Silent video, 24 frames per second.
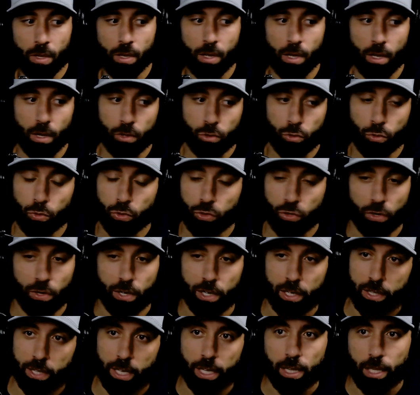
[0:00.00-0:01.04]
to a certain
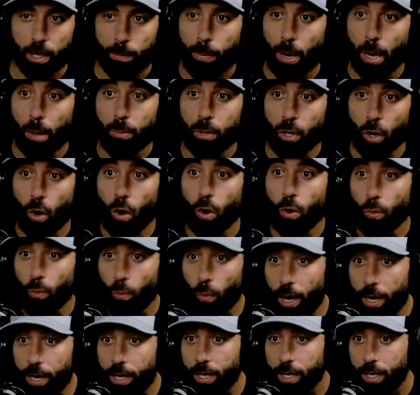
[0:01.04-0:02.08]
extent, they probably are
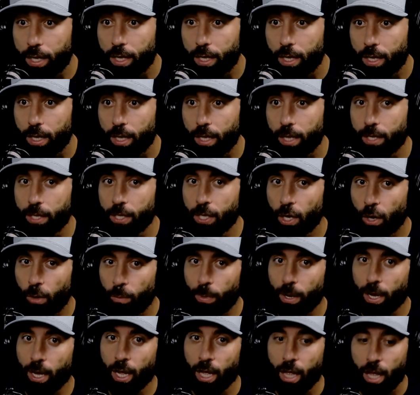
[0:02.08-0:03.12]
right,
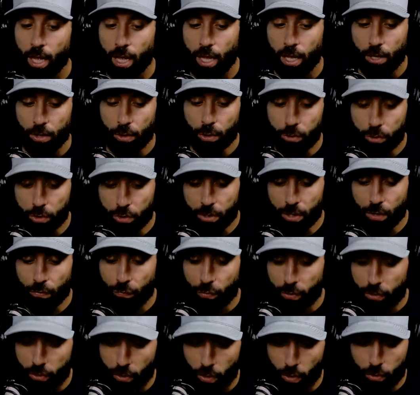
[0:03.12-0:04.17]
But there's a
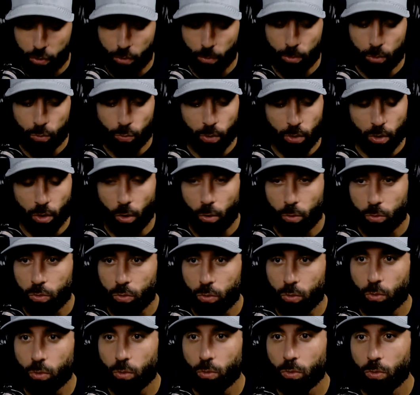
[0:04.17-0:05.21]
difference also between old
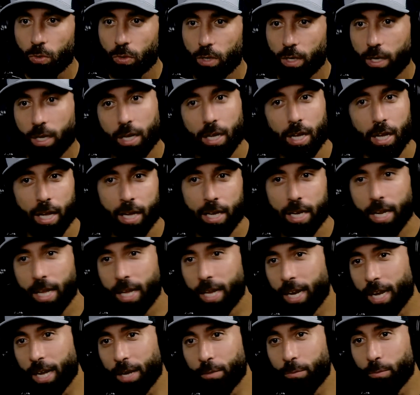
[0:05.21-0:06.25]
school and
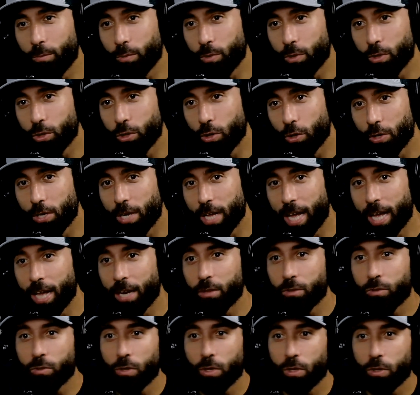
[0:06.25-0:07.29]
then like your dad
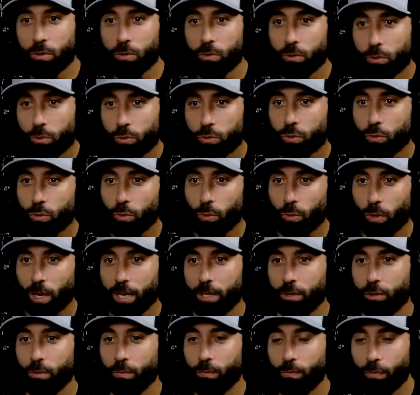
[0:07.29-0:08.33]
is new school.
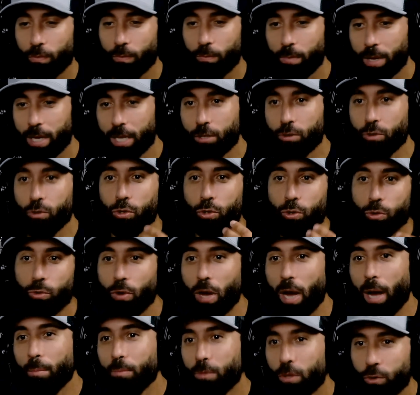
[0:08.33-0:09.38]
Like from me to you,
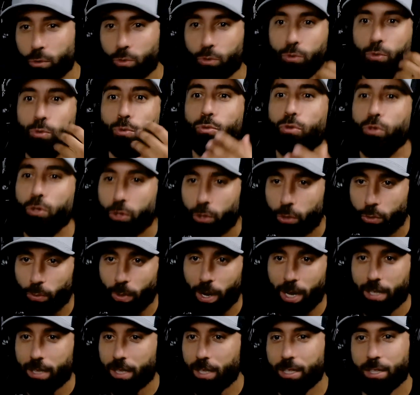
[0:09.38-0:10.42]
I'm the new school to you,
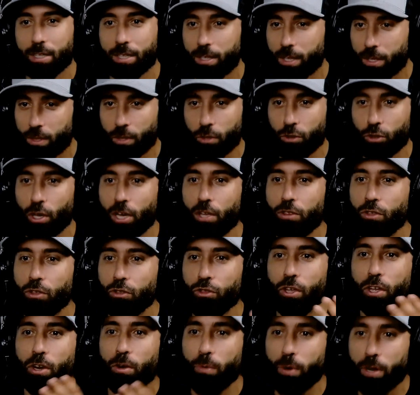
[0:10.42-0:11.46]
right? There's a change in
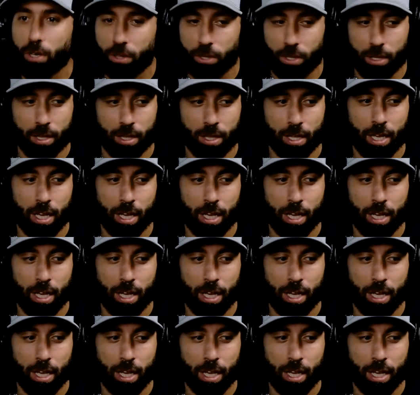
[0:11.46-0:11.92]
generations,